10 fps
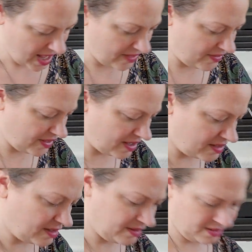And
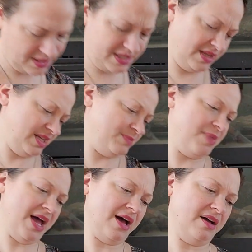then let's see, this
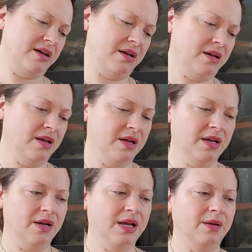bag,
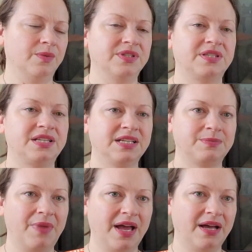it was
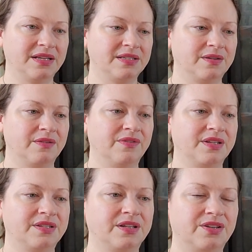six bags of
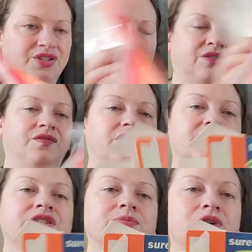this
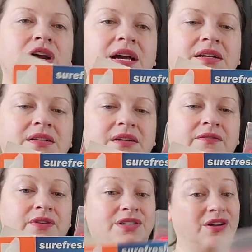SureFresh brand
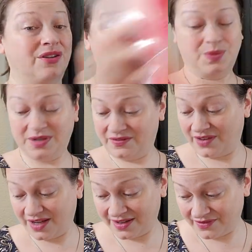for
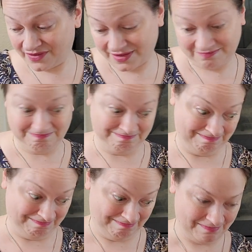$1.25.
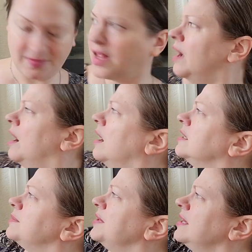
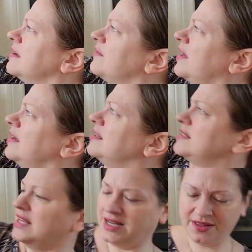Speaking of that, is
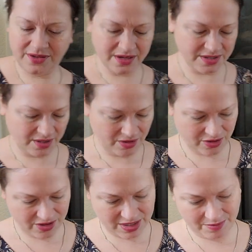anything a
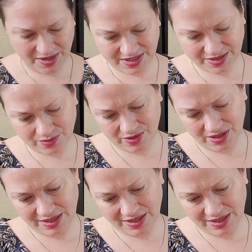dollar in my store?